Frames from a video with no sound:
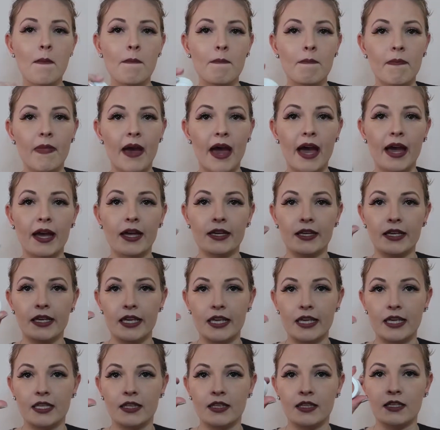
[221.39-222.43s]
matte
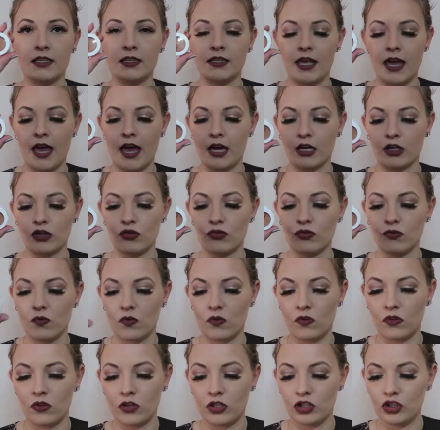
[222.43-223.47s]
in the
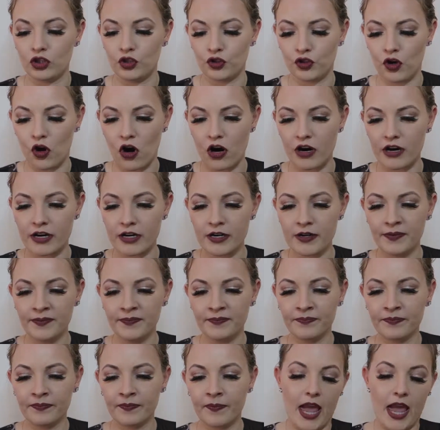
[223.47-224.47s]
actual jar.